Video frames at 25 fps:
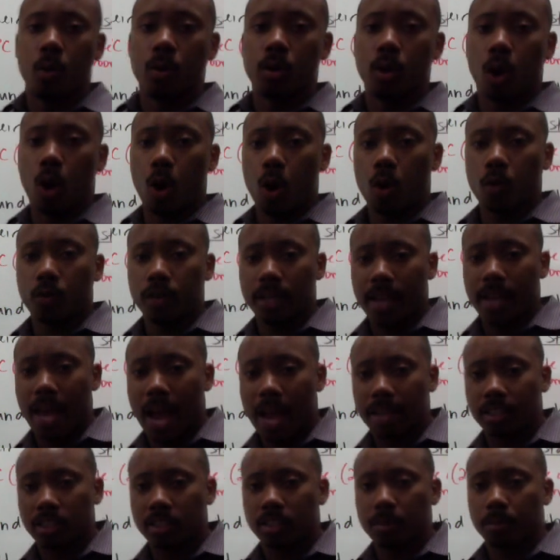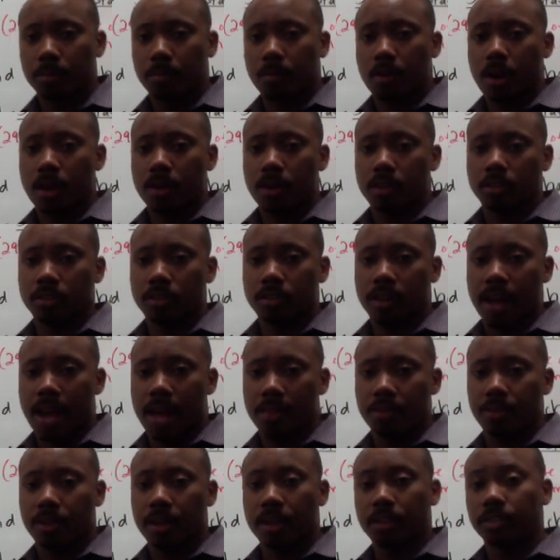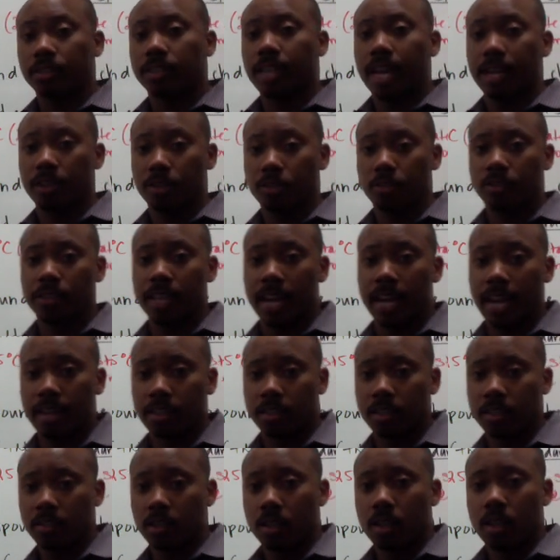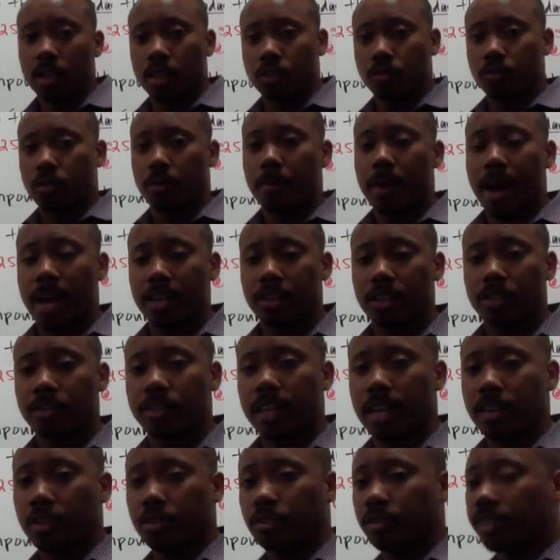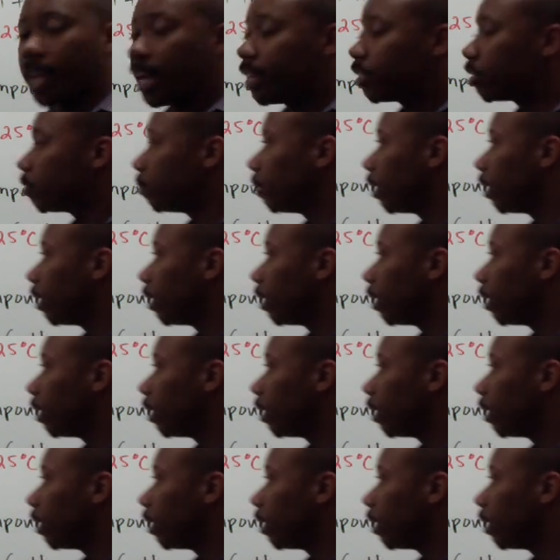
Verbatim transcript: when all reactants and products are at their standard states. This reminder, standard states